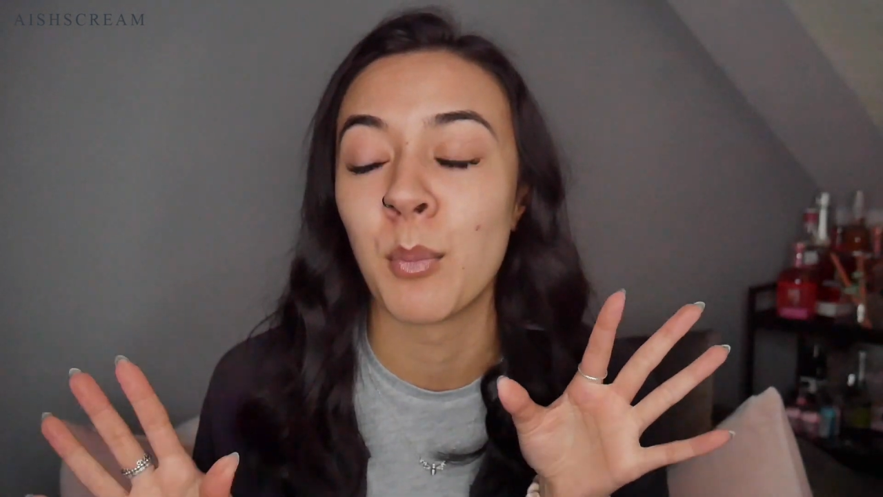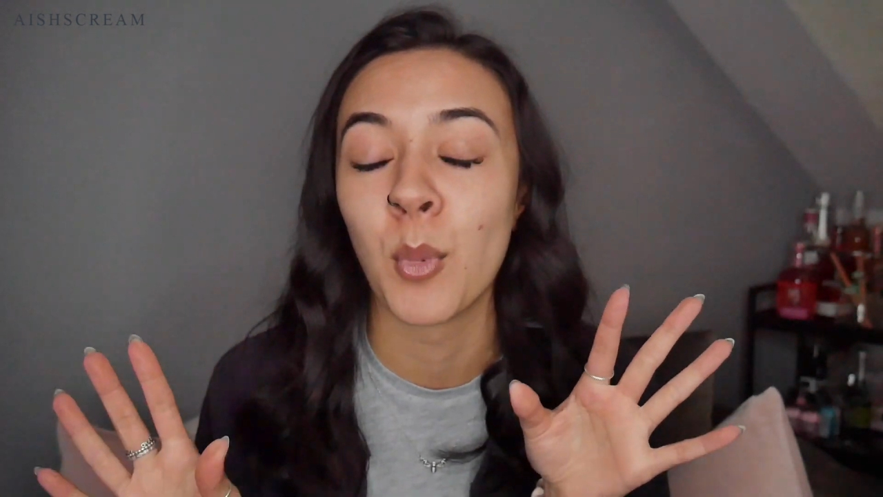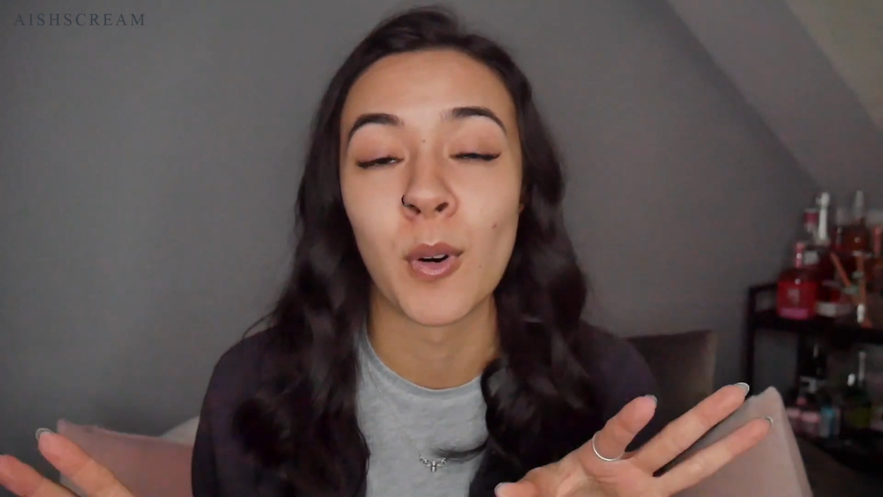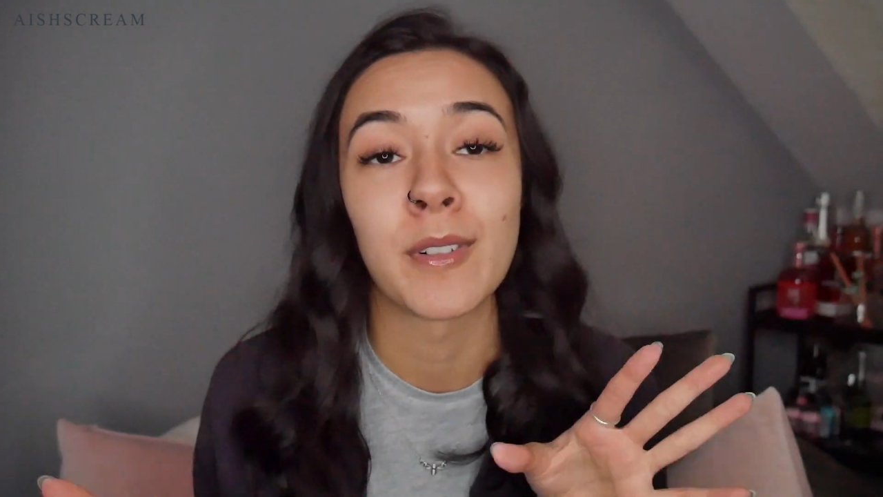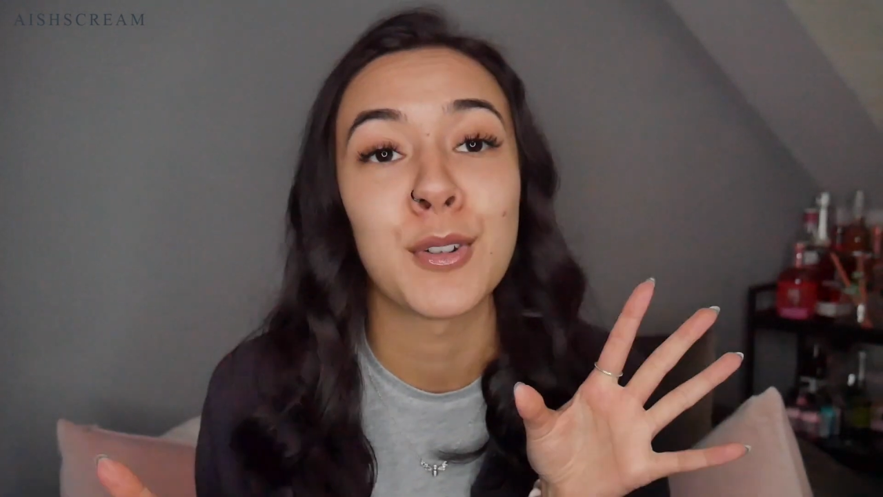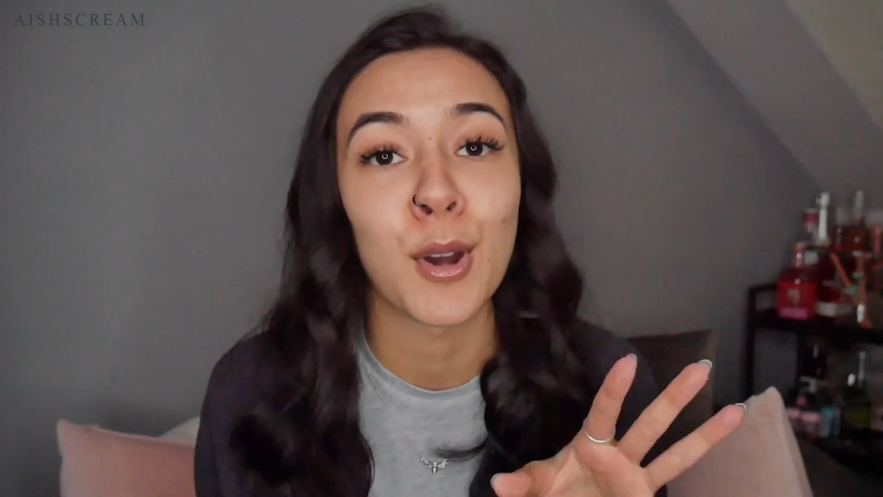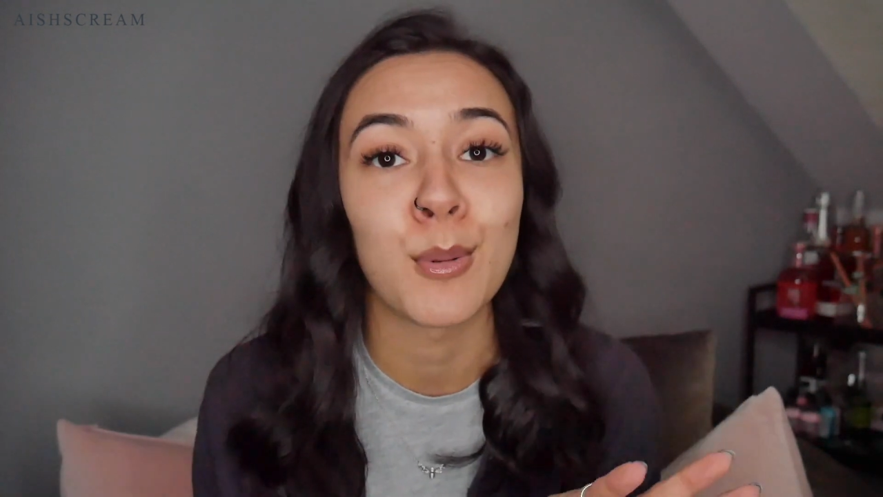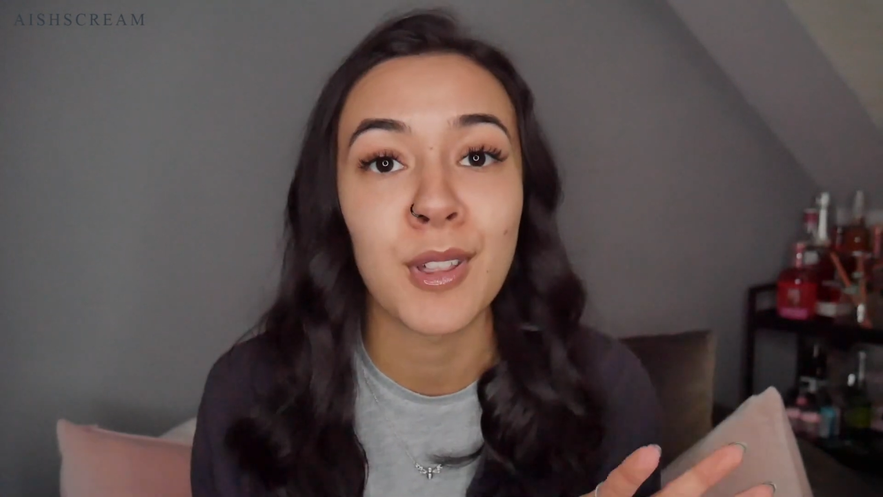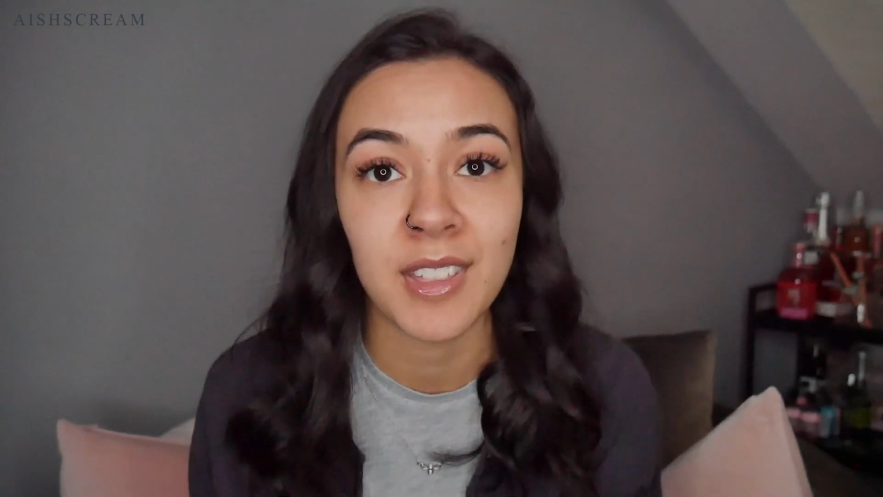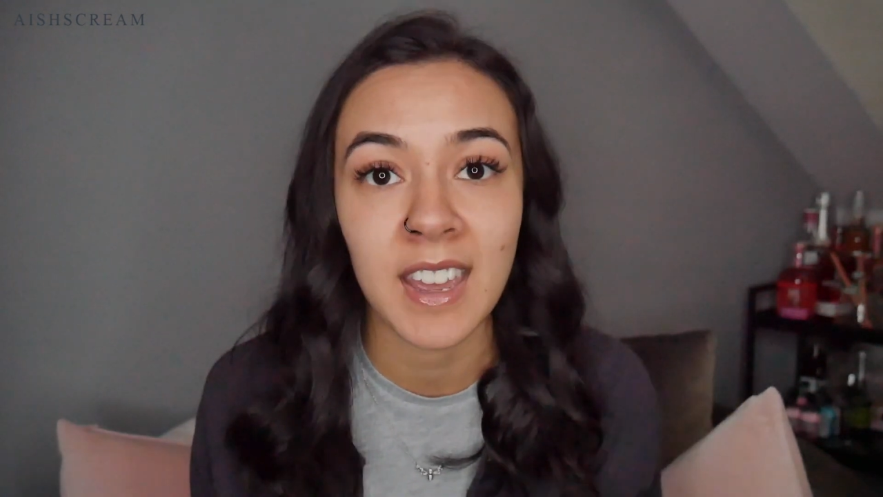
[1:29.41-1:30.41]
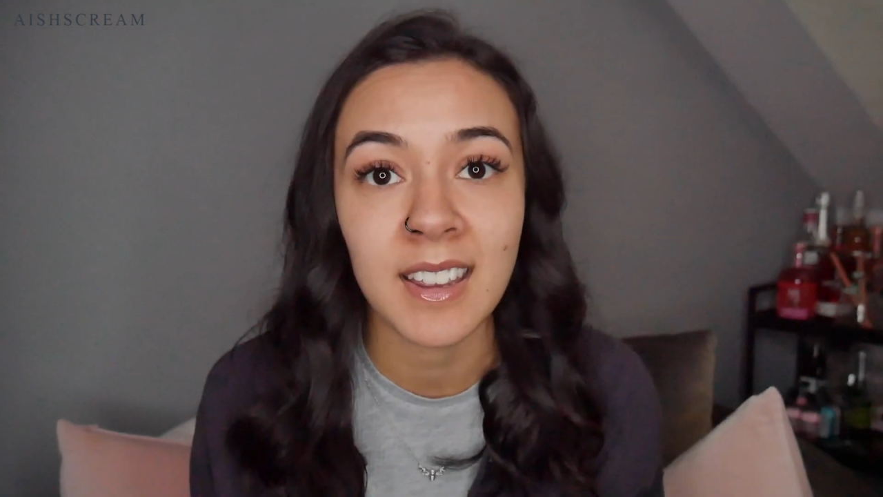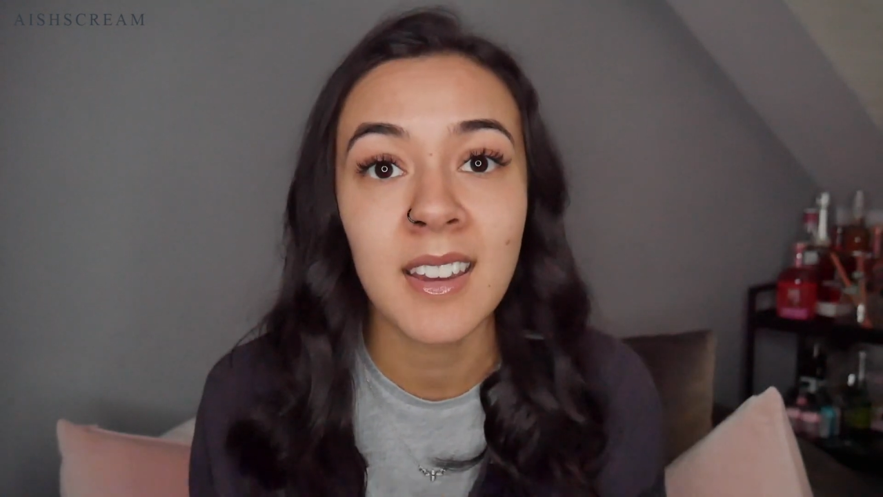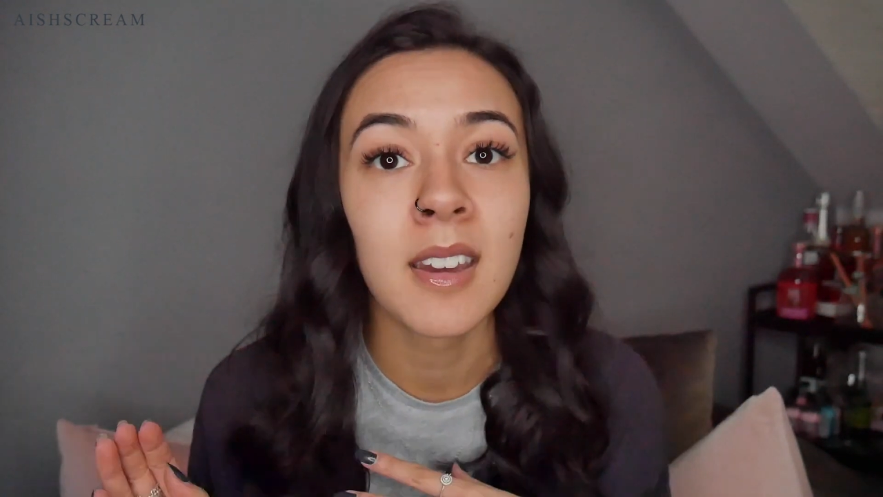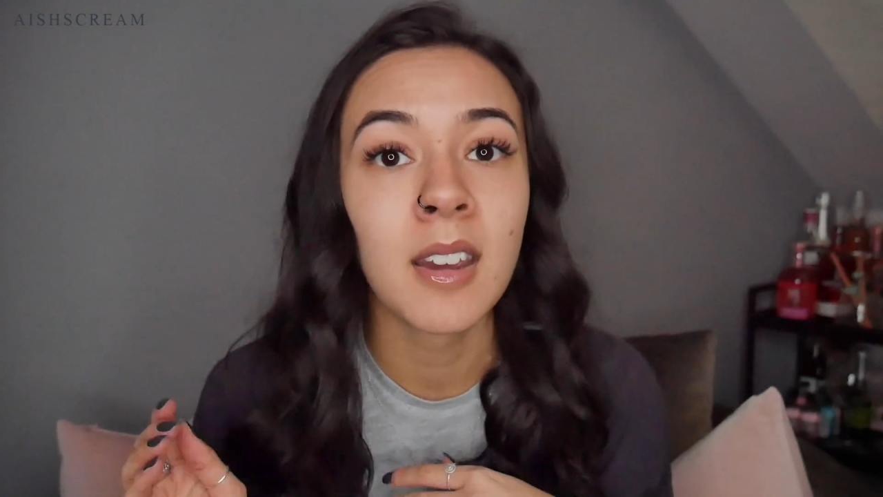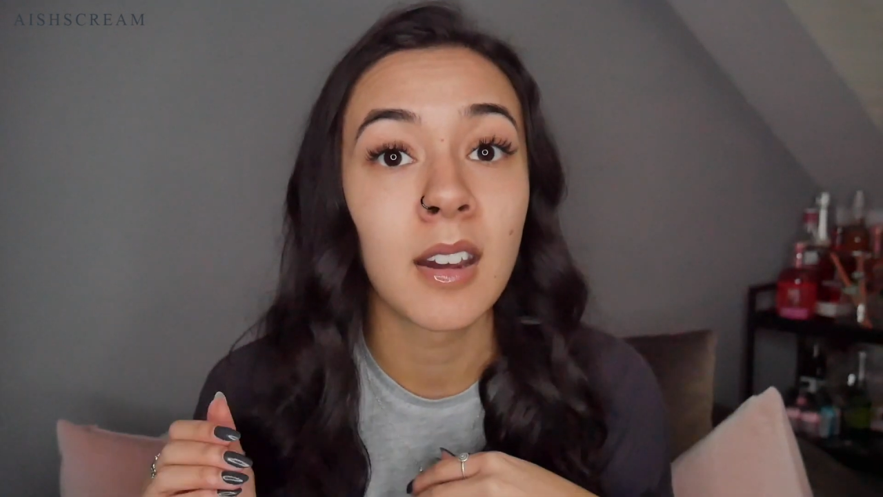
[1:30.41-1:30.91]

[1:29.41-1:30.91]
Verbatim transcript: more of a known thing